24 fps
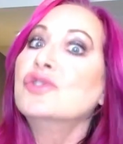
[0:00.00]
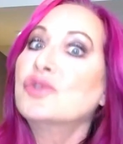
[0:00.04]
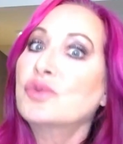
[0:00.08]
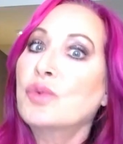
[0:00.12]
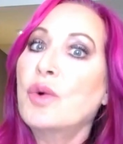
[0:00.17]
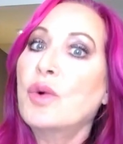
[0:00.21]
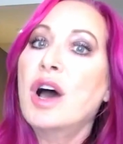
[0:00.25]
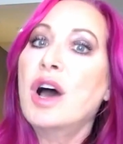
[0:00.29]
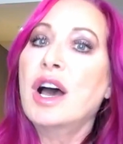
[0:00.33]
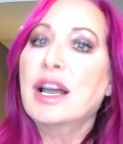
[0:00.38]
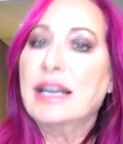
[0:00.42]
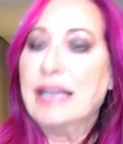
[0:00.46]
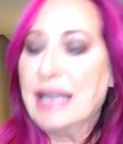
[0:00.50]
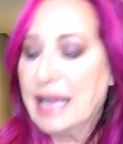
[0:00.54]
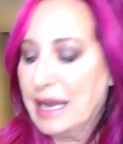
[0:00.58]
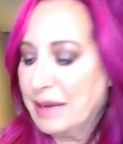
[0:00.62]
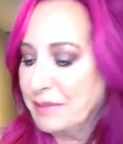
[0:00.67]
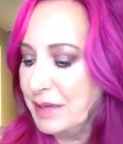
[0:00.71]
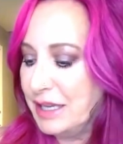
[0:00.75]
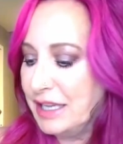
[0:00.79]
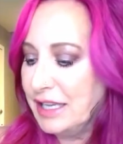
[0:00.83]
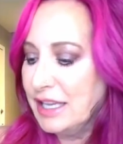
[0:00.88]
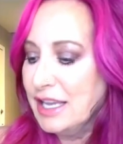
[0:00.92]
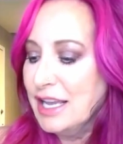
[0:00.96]
Dwan
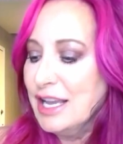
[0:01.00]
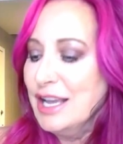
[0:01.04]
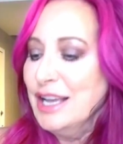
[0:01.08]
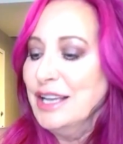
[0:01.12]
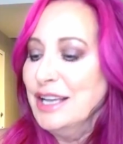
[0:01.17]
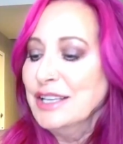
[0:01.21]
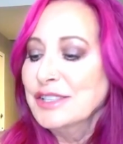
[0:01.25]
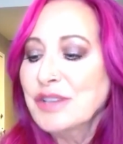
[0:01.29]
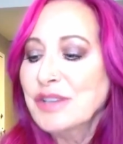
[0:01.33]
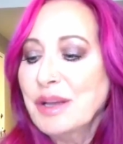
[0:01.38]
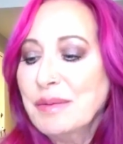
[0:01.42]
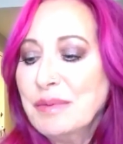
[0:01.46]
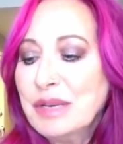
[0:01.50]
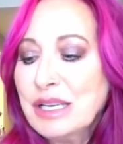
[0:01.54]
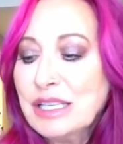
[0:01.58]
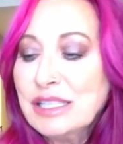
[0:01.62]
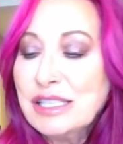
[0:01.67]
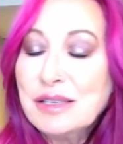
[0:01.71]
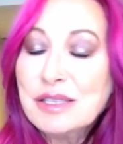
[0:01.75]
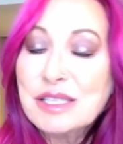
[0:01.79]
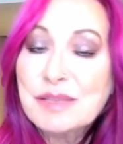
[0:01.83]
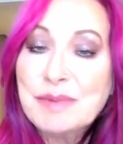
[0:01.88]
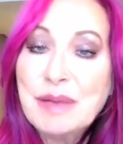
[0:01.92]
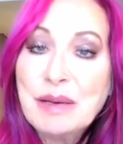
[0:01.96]
happy. So I'm
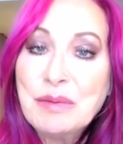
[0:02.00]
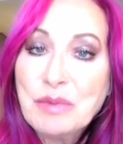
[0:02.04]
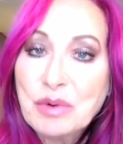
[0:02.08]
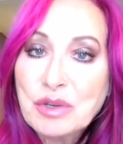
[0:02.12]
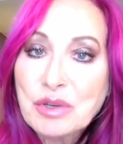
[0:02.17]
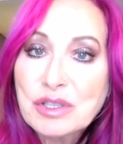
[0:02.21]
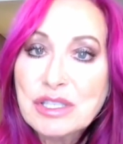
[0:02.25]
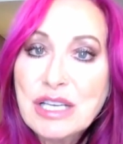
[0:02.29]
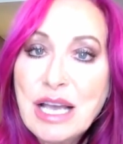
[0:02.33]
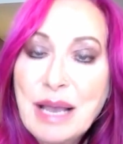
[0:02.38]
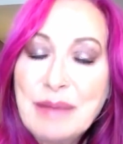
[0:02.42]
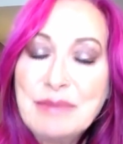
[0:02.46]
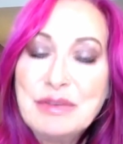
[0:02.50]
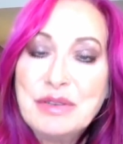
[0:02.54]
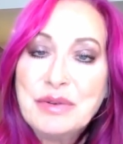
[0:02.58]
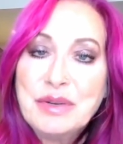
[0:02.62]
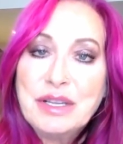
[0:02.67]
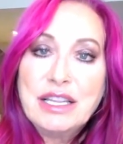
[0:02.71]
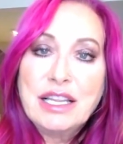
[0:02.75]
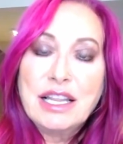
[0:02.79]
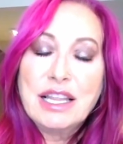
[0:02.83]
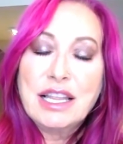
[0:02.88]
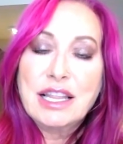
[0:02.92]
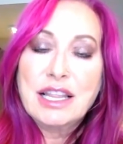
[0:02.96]
going to spend more time
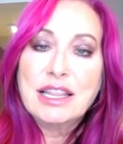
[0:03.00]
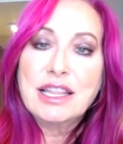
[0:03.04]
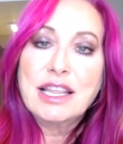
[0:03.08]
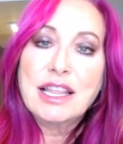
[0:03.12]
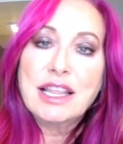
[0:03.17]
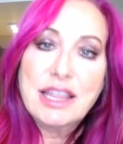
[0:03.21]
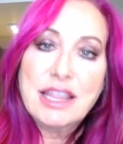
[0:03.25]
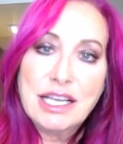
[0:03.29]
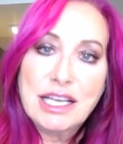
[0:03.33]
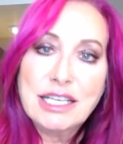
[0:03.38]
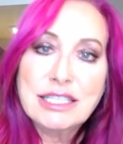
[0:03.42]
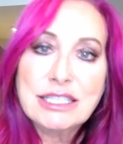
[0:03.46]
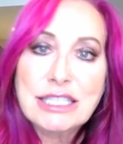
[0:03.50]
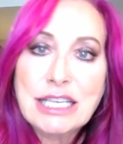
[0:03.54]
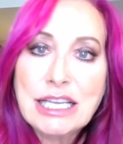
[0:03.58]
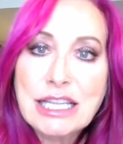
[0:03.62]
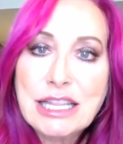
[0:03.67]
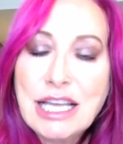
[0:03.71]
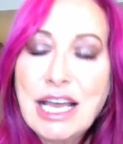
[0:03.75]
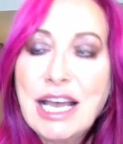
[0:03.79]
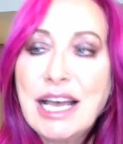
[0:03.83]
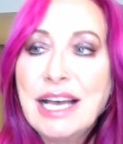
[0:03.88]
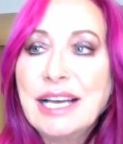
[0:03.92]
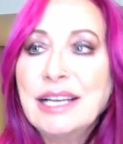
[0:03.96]
doing the things
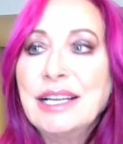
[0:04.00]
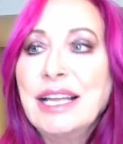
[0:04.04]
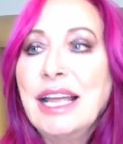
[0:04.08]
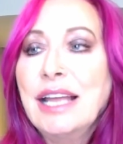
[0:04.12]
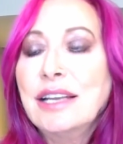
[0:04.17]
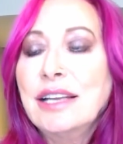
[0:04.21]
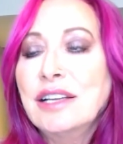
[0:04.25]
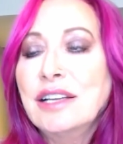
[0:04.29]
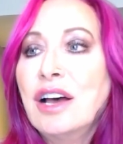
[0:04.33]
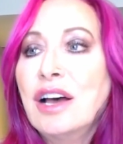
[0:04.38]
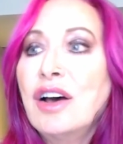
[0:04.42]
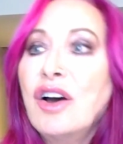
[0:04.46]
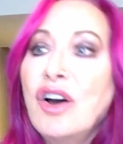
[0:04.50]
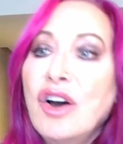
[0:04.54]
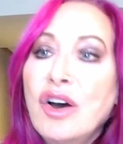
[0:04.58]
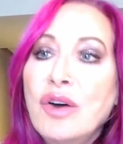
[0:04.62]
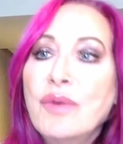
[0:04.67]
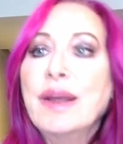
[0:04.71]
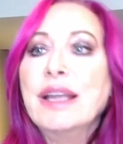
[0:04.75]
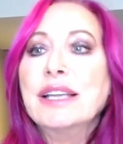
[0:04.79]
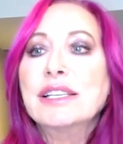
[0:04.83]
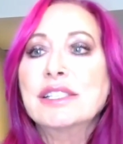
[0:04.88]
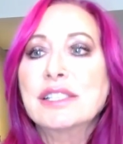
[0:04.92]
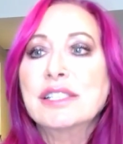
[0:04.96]
like that and not
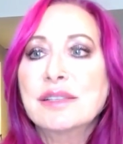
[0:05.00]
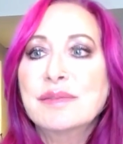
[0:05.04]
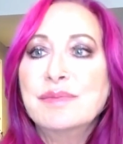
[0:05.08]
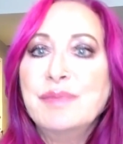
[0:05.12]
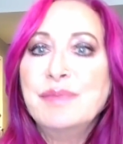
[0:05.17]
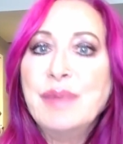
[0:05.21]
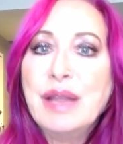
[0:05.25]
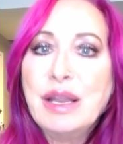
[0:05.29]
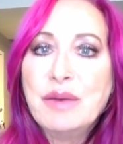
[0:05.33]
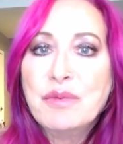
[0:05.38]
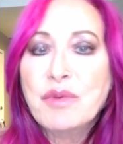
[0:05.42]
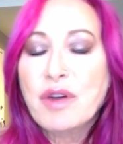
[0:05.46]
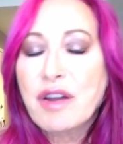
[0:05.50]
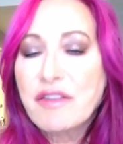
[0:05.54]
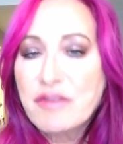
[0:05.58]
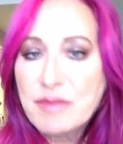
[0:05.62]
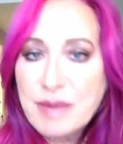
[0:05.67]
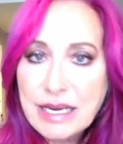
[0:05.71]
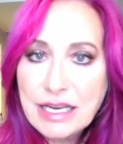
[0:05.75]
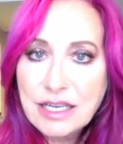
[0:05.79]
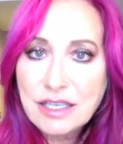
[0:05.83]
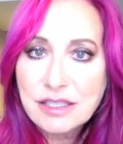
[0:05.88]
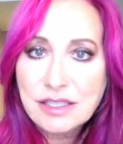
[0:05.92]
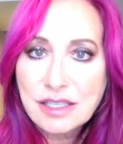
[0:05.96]
always just being where
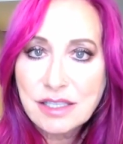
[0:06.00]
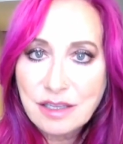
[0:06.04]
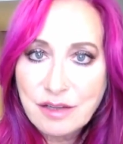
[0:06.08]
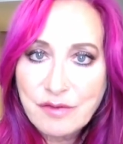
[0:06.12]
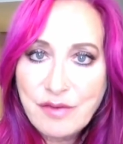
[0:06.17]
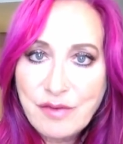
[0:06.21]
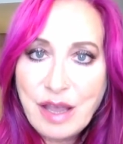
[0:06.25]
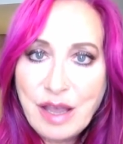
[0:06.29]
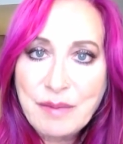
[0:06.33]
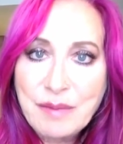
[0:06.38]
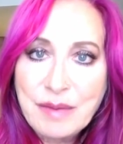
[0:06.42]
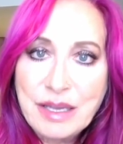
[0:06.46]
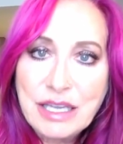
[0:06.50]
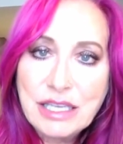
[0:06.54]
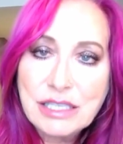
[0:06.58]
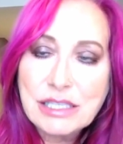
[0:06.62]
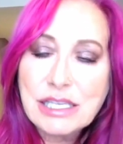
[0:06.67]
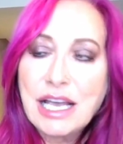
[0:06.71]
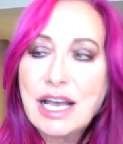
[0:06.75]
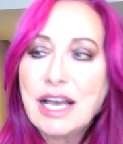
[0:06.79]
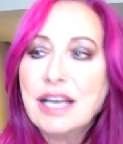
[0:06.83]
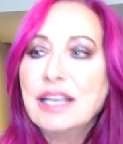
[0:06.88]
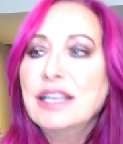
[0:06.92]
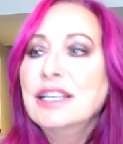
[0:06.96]
everybody else in the family is
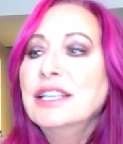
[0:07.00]
at.